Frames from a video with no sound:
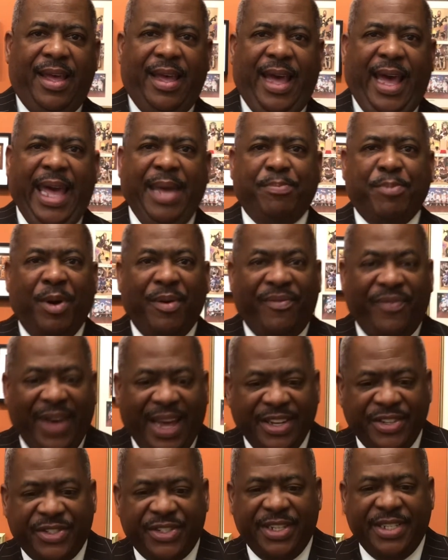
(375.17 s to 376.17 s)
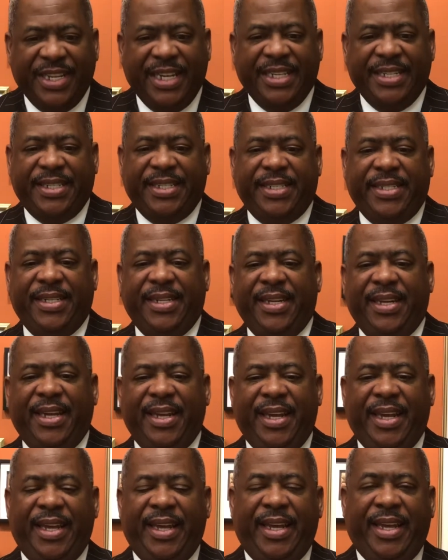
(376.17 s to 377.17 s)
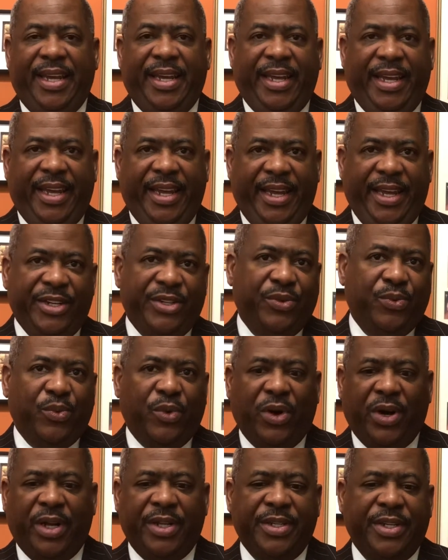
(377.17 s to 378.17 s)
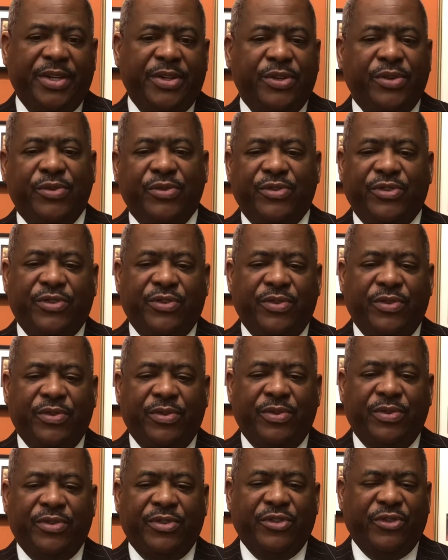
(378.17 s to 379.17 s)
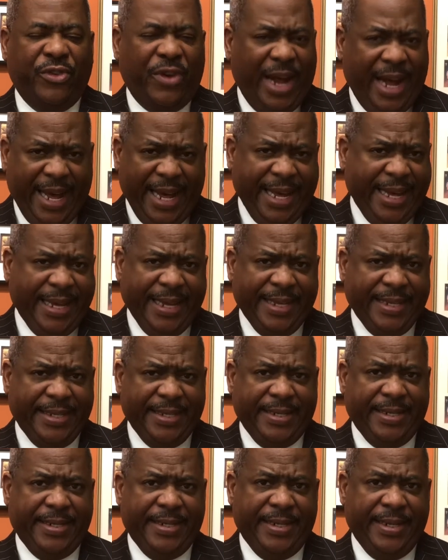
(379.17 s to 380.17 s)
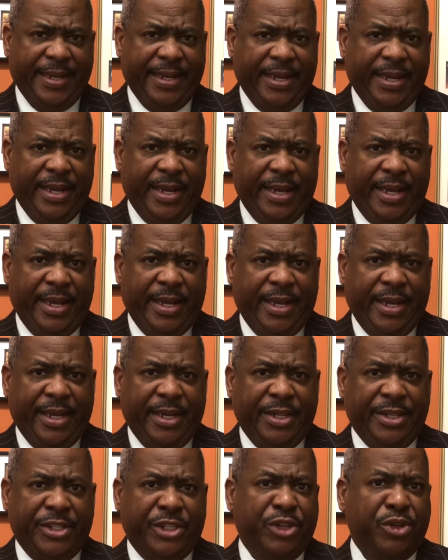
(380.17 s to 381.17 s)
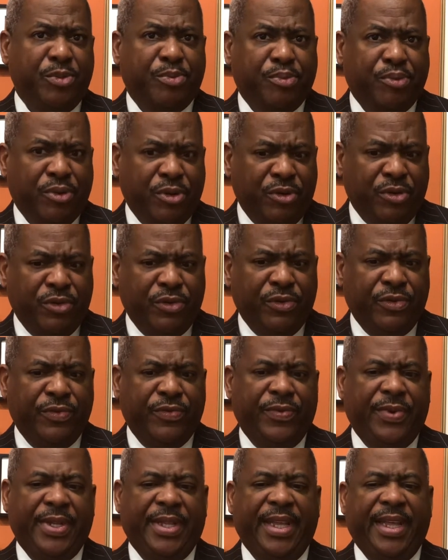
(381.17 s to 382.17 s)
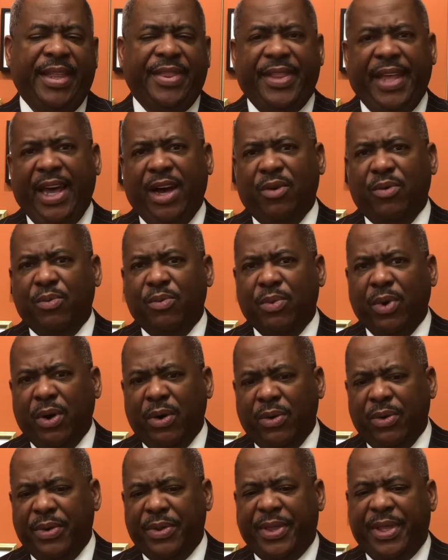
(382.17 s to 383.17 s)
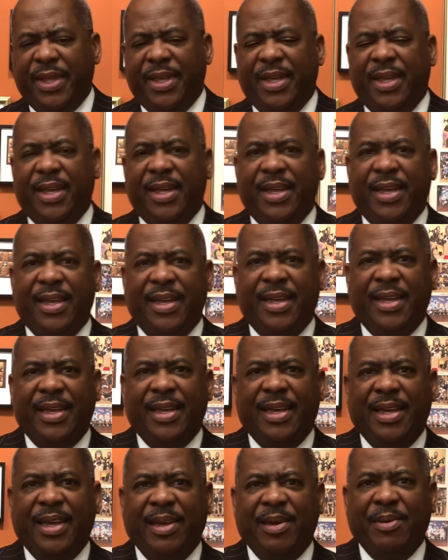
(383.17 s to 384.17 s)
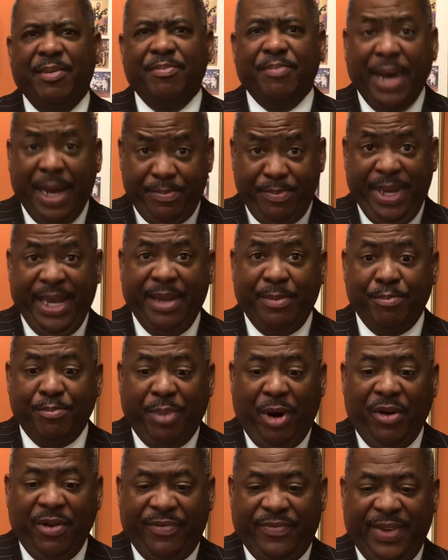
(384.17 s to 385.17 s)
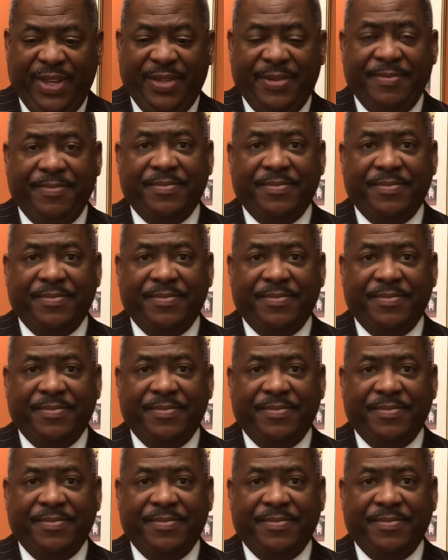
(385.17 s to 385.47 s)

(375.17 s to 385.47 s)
A perfectionist is one who tries to prove their worth by being perfect.